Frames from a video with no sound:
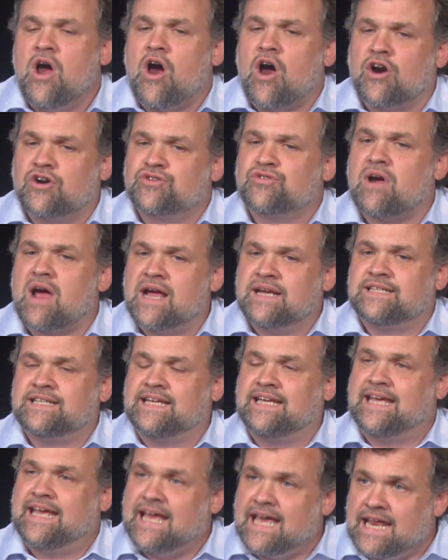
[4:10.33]
are trying to
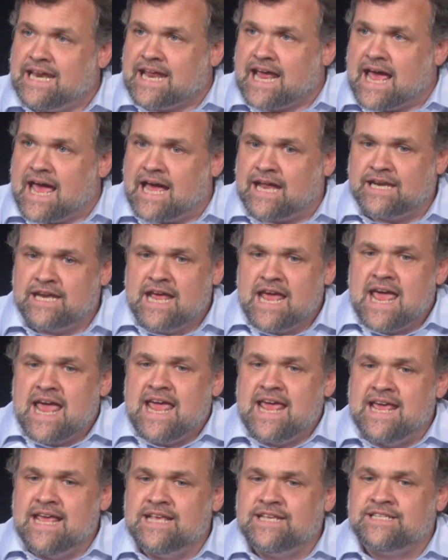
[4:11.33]
get at
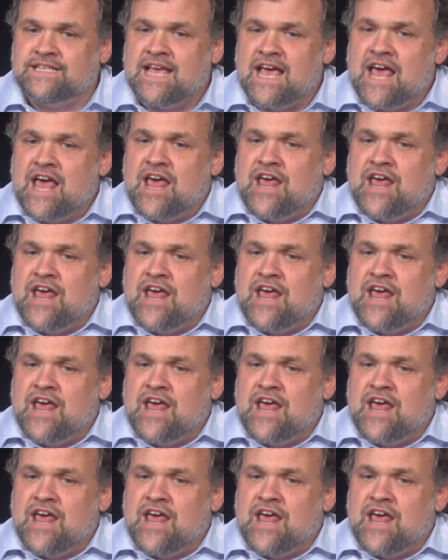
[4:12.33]
is